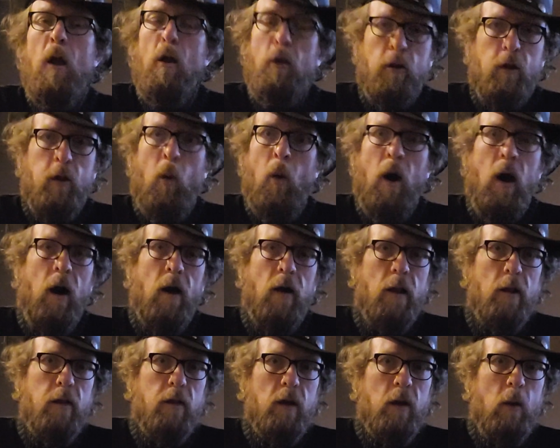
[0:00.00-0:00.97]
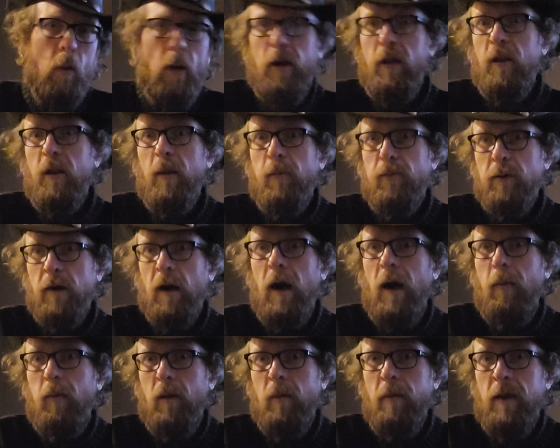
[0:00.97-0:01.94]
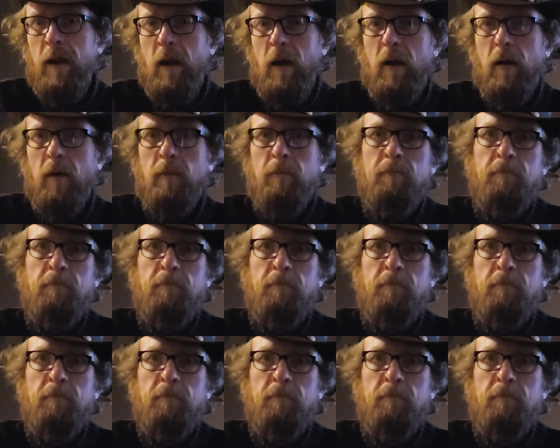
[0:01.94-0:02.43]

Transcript: So honestly, what's the problem here?